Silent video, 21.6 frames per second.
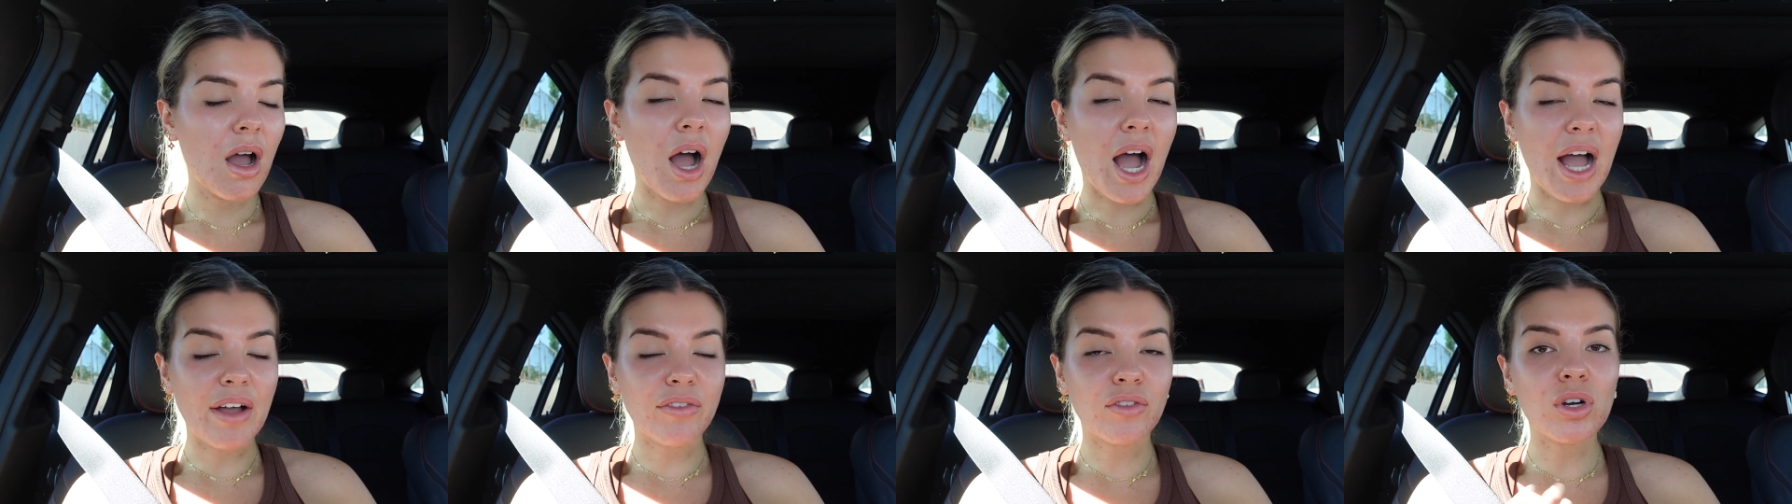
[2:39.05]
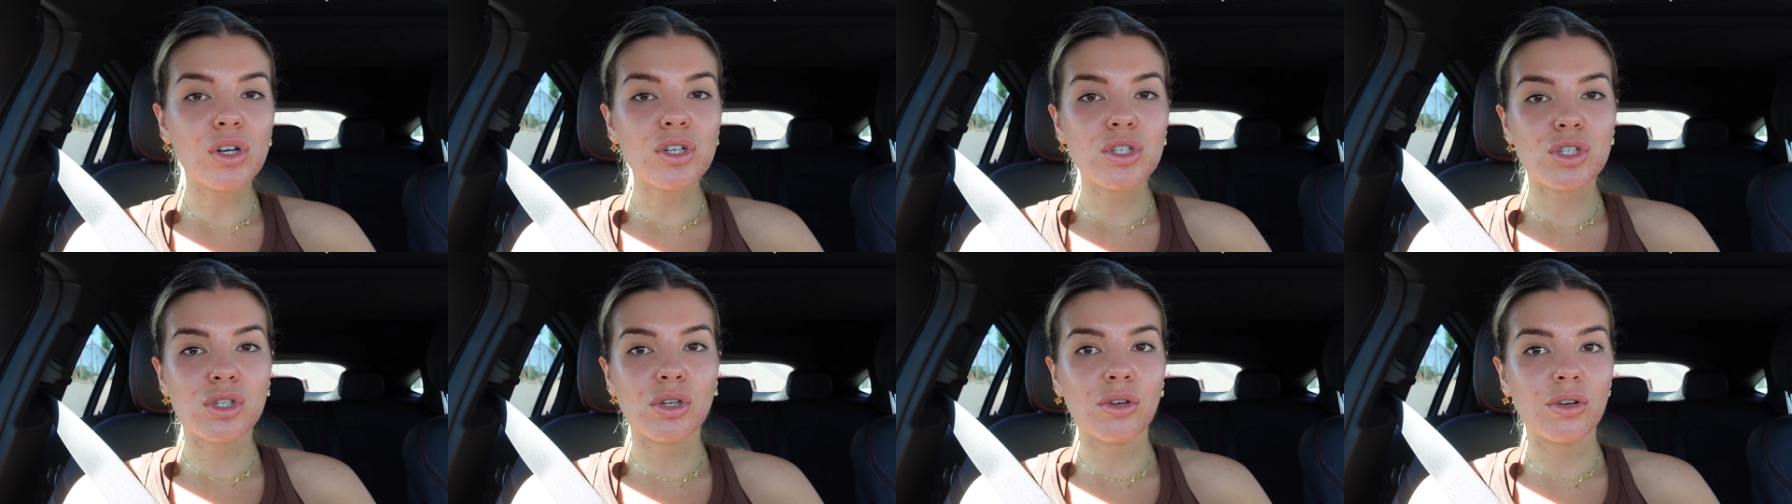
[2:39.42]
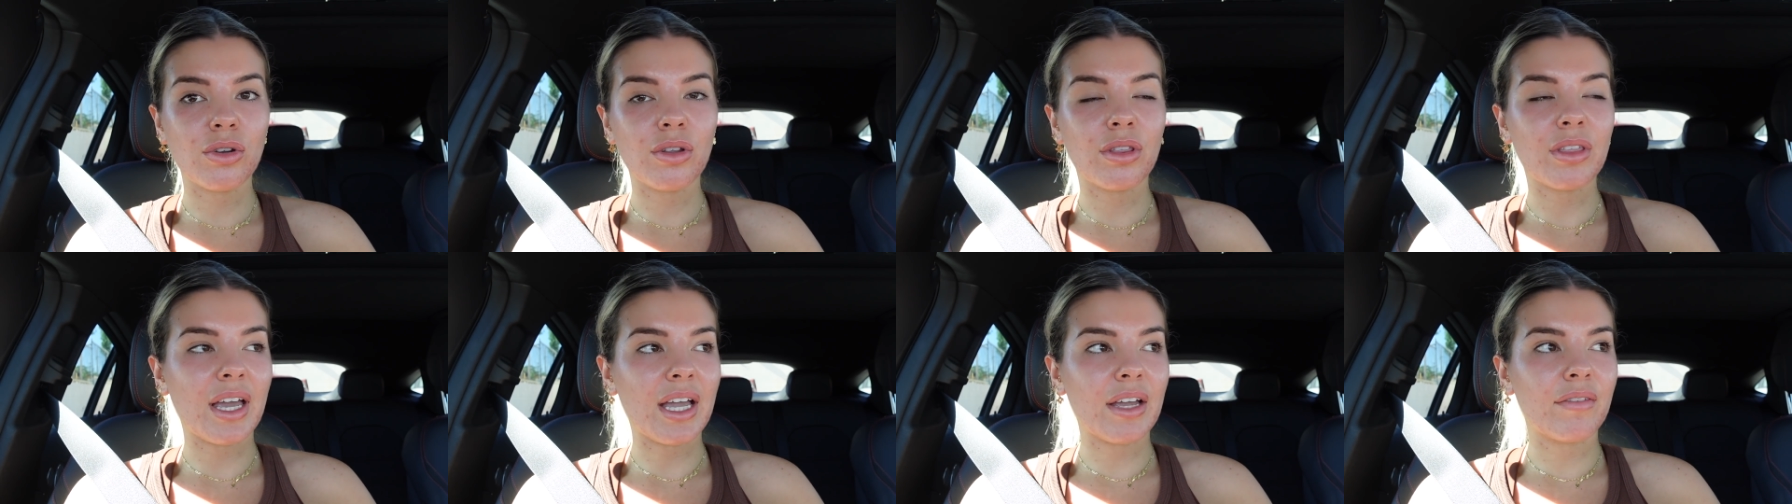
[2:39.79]
I've got
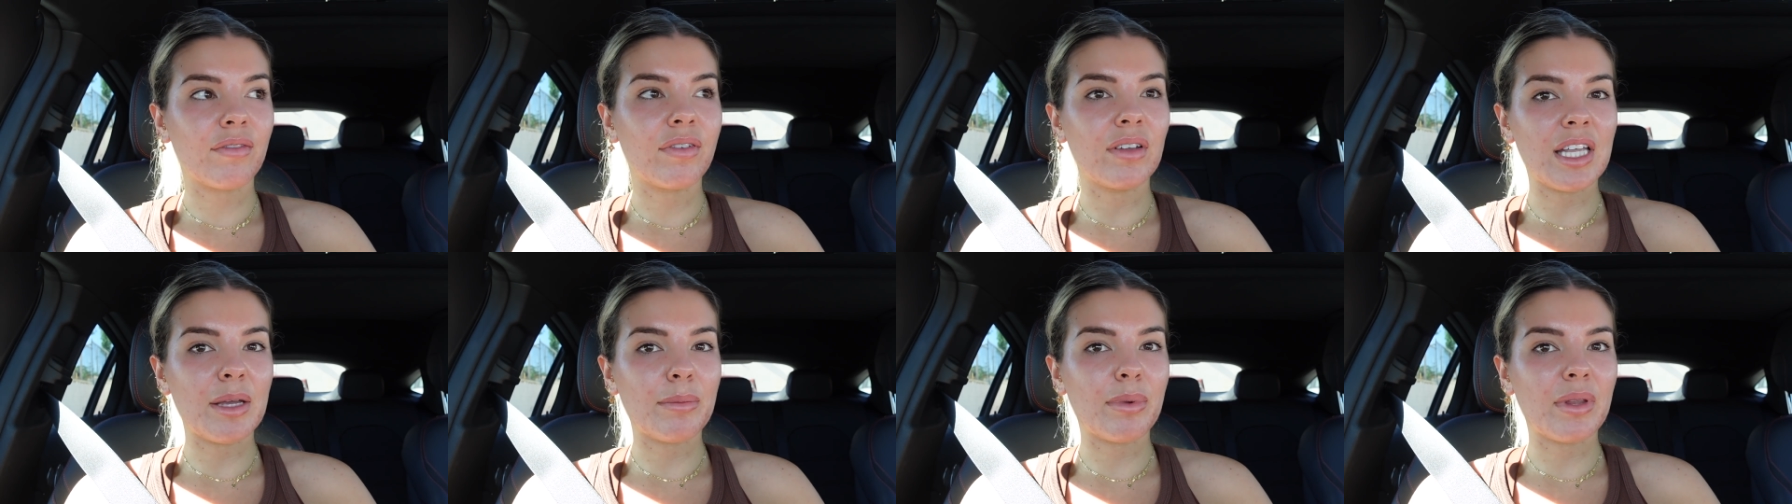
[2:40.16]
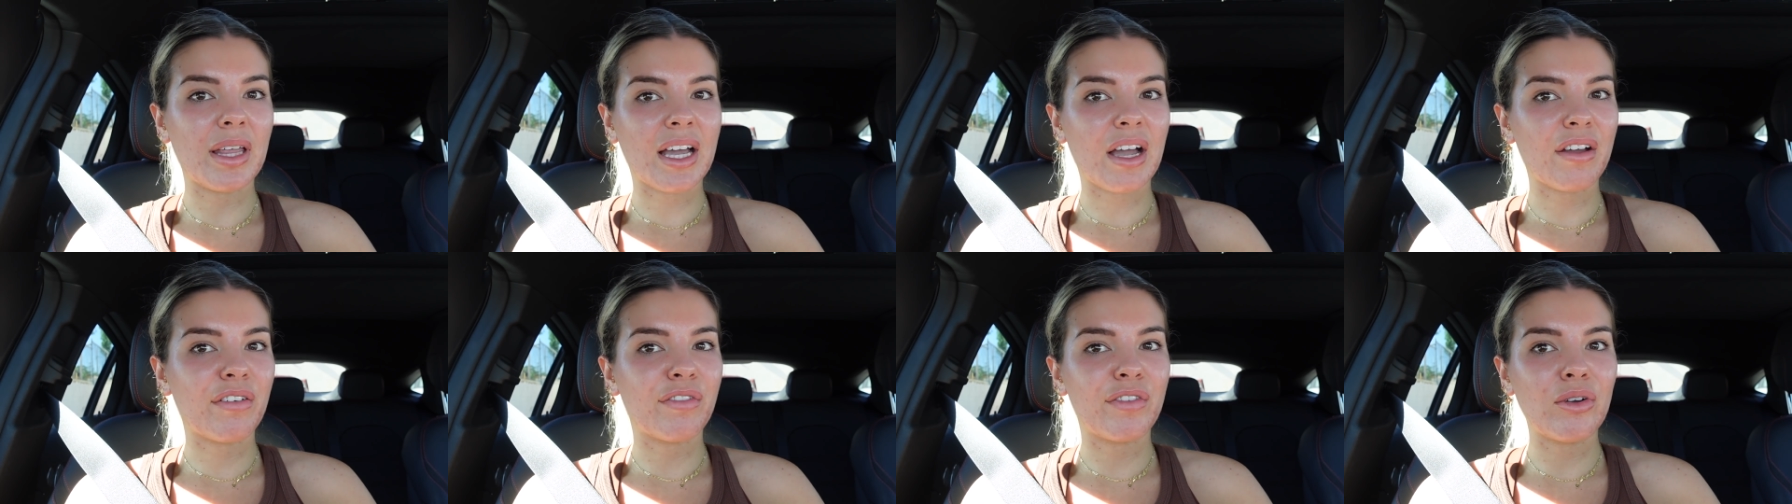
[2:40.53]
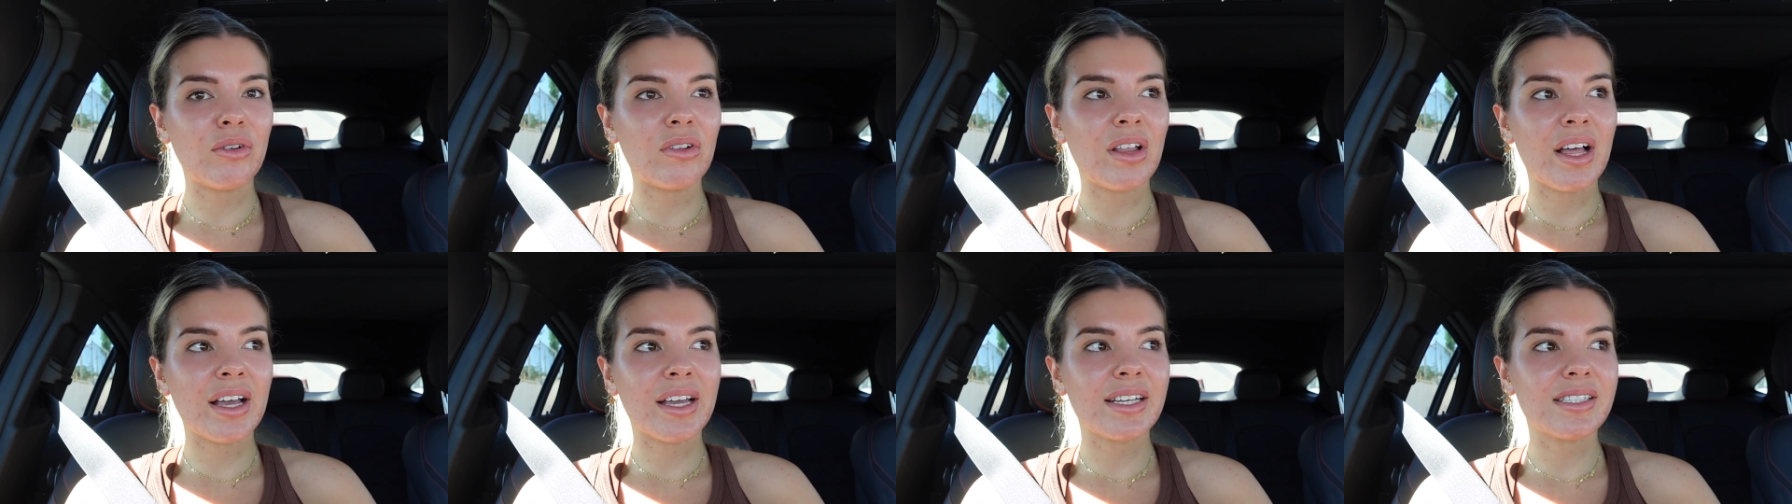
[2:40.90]
two, thankfully, but like I feel
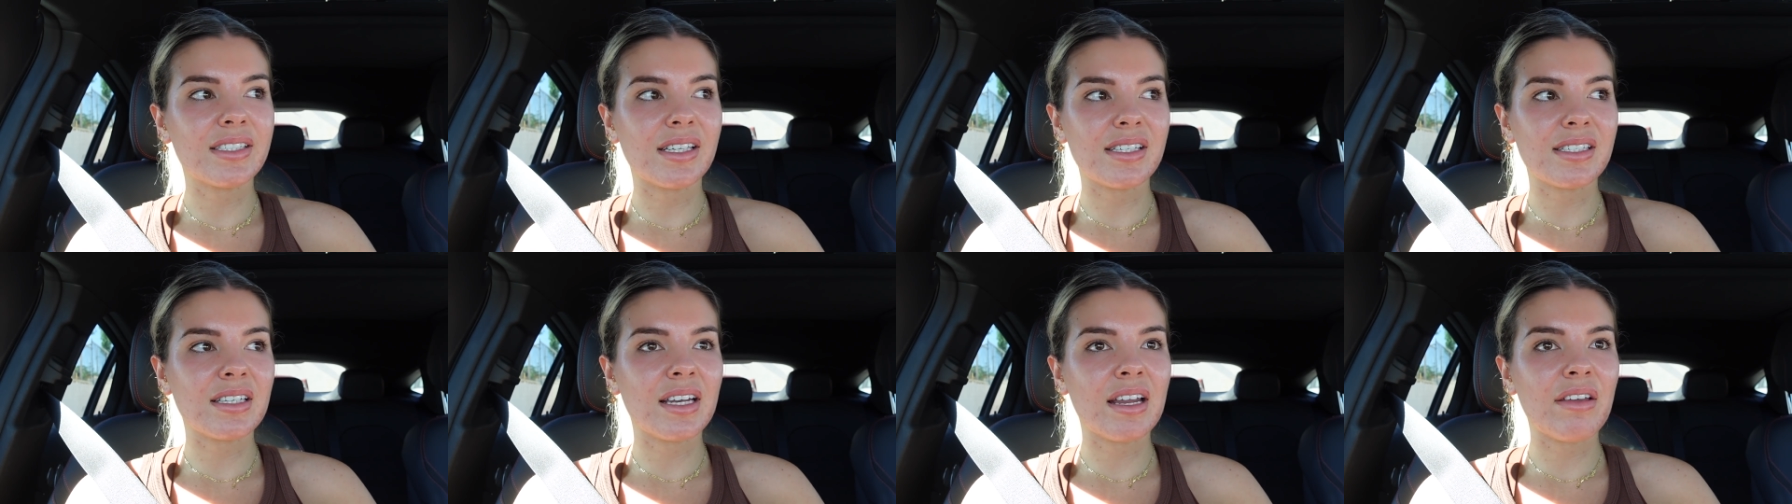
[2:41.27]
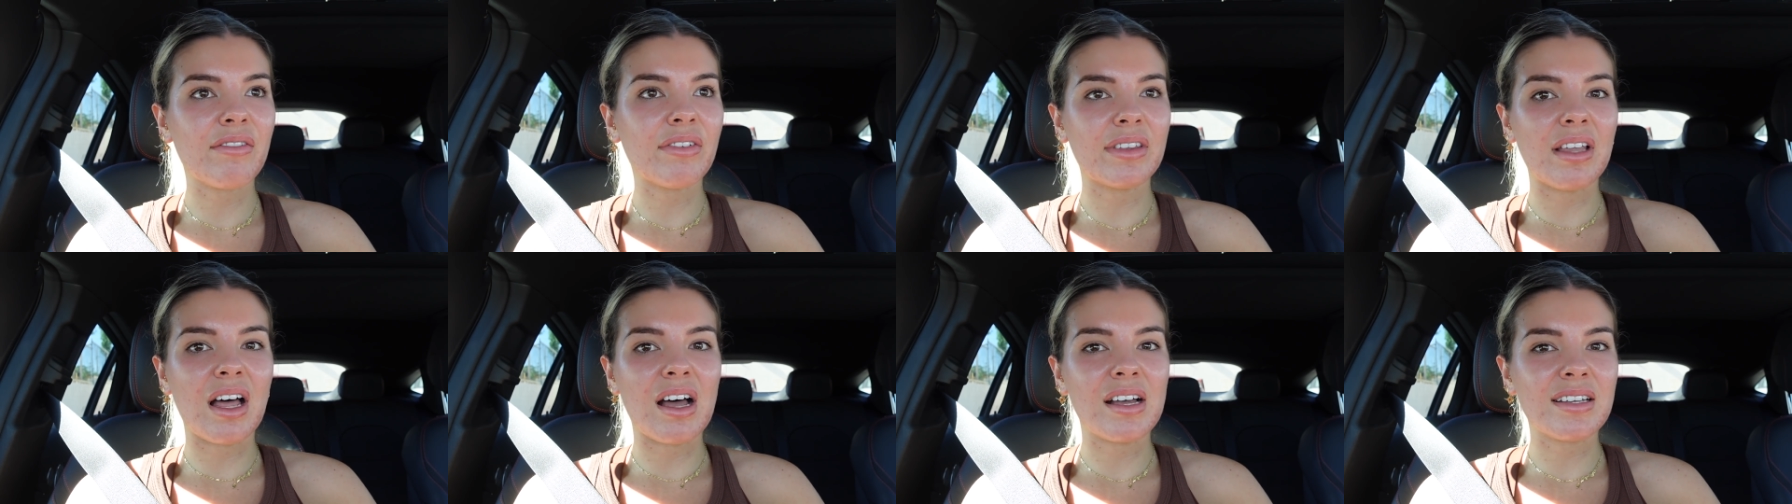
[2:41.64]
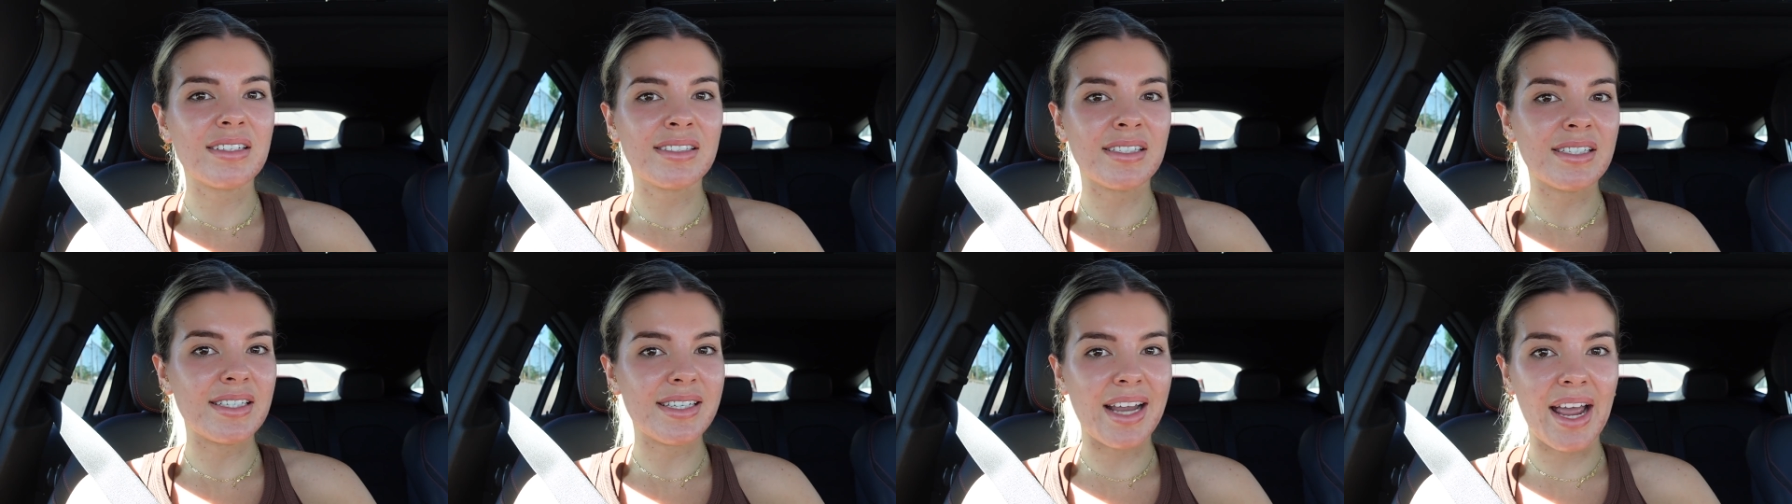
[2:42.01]
like it doesn't even
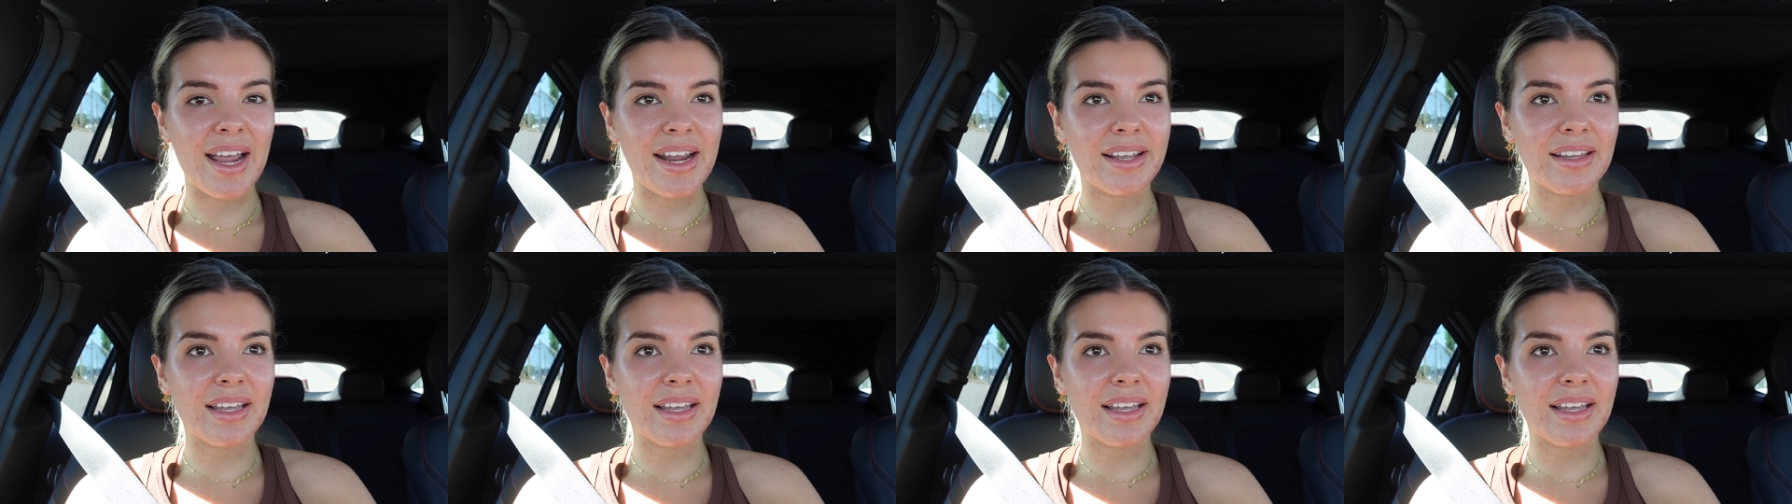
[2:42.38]
last a day.